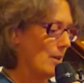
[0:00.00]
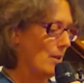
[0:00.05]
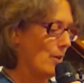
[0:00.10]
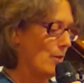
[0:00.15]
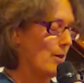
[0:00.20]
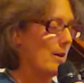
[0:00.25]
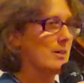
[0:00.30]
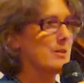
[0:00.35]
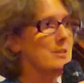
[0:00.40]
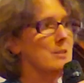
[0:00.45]

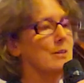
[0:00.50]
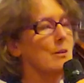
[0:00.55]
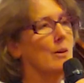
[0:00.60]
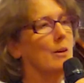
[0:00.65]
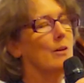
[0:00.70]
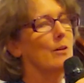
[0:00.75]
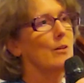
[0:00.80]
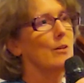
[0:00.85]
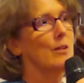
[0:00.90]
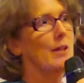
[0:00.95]

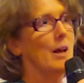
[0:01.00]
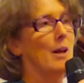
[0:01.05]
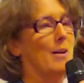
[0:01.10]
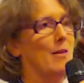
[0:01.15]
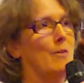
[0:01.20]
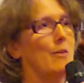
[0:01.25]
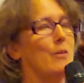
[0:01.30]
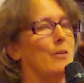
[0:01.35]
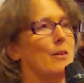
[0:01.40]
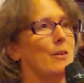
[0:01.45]
that
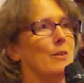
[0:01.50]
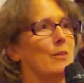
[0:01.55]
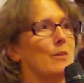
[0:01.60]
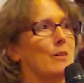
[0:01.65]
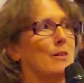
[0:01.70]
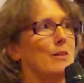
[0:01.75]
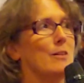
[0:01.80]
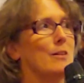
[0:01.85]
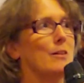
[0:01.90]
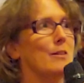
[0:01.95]

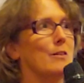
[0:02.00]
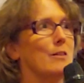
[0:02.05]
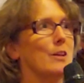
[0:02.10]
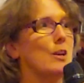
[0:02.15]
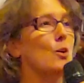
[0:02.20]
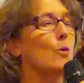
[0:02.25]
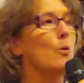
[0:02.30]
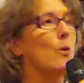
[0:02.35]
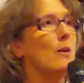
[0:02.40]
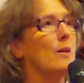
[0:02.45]
the
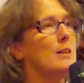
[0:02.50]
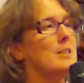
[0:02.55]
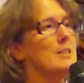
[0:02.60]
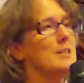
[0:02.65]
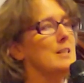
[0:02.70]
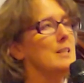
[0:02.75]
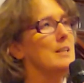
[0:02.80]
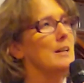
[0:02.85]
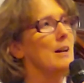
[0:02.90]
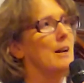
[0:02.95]

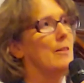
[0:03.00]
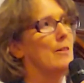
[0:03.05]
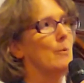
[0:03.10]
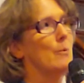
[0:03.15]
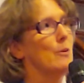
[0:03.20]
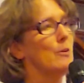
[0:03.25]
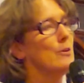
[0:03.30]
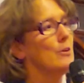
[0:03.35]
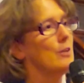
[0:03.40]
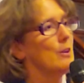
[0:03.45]
equality that
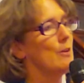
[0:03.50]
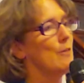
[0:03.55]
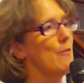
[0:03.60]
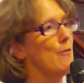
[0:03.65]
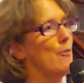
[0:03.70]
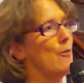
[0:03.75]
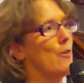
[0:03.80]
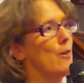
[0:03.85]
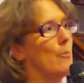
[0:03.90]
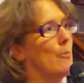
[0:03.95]
we're looking
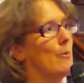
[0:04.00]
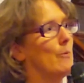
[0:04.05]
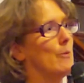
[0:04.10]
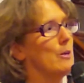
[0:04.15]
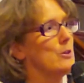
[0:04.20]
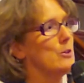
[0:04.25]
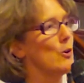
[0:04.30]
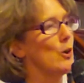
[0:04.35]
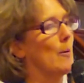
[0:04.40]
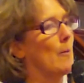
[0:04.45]
for when
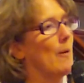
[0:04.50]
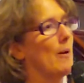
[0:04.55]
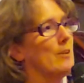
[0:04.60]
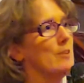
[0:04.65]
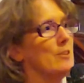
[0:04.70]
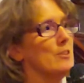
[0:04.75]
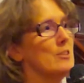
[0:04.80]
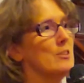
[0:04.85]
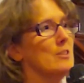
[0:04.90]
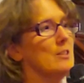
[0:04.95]
we talk about
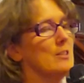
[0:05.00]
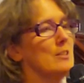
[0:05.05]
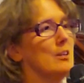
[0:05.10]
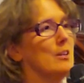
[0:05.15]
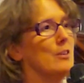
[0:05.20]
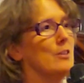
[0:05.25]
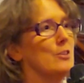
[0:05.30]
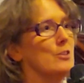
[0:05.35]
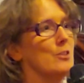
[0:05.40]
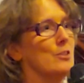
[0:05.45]
Indigenous
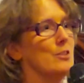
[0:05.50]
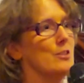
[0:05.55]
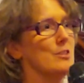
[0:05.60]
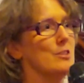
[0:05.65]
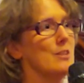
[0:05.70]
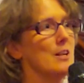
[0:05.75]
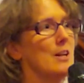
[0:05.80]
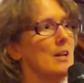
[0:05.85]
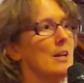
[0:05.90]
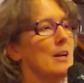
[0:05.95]

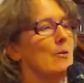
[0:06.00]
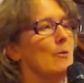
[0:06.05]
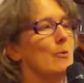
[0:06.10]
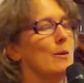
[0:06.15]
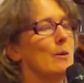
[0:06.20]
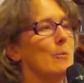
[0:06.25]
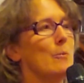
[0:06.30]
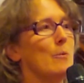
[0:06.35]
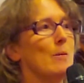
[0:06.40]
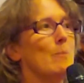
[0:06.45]
cultures,
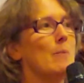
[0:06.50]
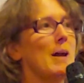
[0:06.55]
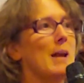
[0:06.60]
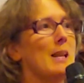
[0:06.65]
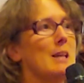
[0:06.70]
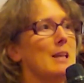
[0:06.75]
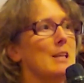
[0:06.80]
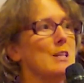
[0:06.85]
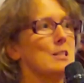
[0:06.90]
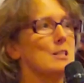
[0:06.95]
we may
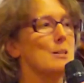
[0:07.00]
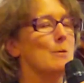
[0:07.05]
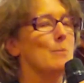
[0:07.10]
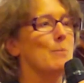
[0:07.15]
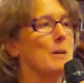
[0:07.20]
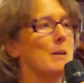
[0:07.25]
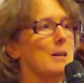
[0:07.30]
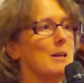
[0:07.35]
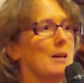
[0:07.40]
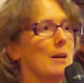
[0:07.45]
need to
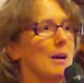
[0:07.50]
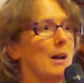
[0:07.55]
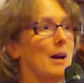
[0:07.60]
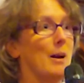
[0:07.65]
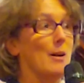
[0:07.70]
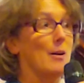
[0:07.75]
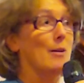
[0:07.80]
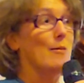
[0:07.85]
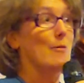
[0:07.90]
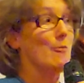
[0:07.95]
be
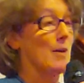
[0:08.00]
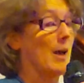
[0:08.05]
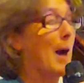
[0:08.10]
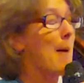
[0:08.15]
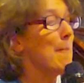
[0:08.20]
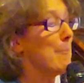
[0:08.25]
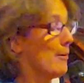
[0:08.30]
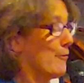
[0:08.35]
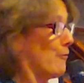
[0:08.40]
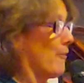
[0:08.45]

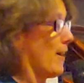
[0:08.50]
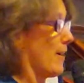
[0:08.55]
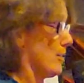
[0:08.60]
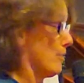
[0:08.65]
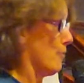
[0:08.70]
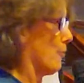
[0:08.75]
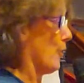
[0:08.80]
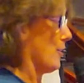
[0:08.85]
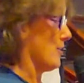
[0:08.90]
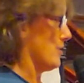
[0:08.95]
amplifying
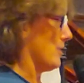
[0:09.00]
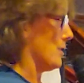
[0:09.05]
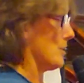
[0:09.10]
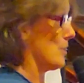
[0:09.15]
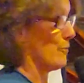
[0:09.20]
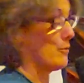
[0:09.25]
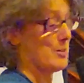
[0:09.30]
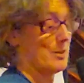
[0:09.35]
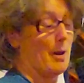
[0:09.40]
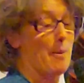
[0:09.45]
the voices
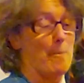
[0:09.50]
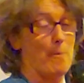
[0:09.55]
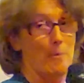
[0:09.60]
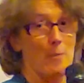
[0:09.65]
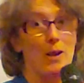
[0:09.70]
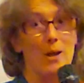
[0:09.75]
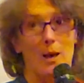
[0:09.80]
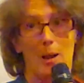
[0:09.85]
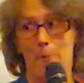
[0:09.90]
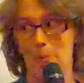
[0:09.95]
of
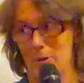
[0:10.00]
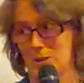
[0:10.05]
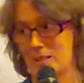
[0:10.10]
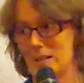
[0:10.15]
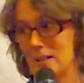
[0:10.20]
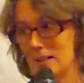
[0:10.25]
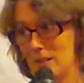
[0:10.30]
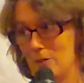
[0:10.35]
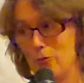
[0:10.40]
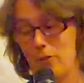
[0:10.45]
some, and particularly